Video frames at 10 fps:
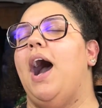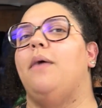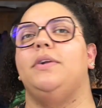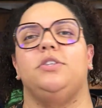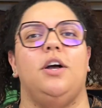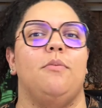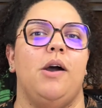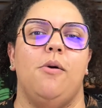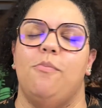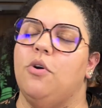I want to talk
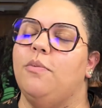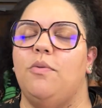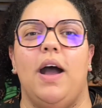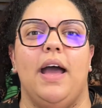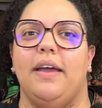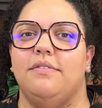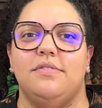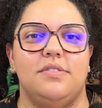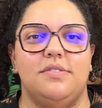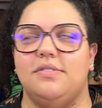about Mormon
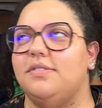wives,